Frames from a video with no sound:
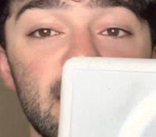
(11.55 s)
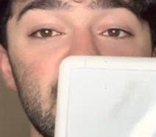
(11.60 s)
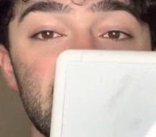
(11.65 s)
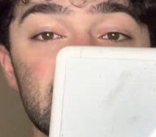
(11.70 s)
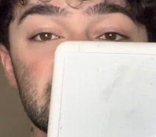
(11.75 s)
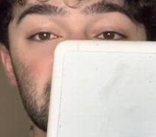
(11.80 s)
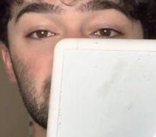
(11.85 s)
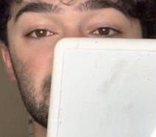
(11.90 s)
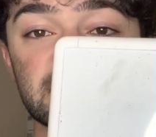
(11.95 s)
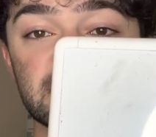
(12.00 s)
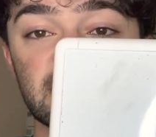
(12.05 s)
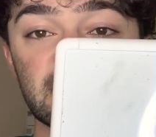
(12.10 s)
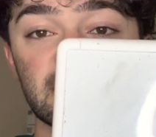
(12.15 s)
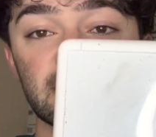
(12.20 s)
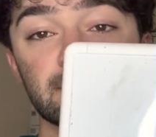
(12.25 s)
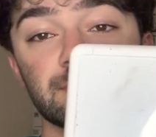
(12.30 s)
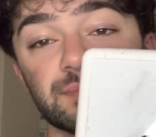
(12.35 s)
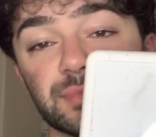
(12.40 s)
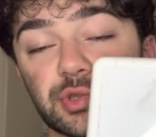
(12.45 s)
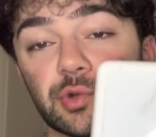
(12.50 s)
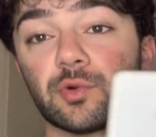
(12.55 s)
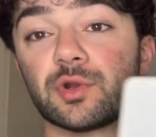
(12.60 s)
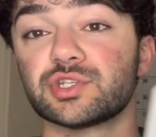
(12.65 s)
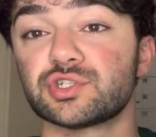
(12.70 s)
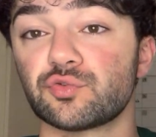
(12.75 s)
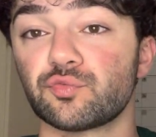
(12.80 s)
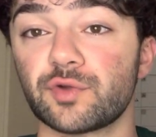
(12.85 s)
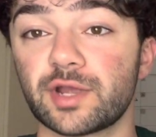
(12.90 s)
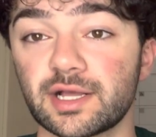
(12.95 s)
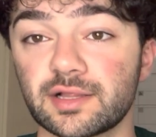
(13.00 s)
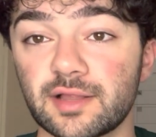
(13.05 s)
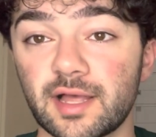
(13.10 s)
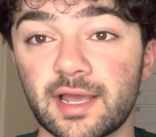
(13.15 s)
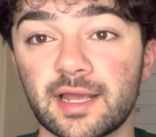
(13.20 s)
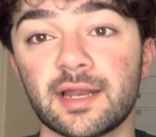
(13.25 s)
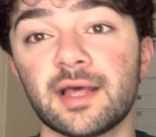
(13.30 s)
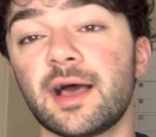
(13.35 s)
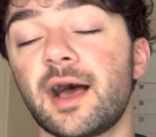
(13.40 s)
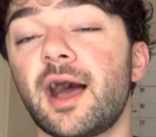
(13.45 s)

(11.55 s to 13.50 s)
As you can see, there is a ring light.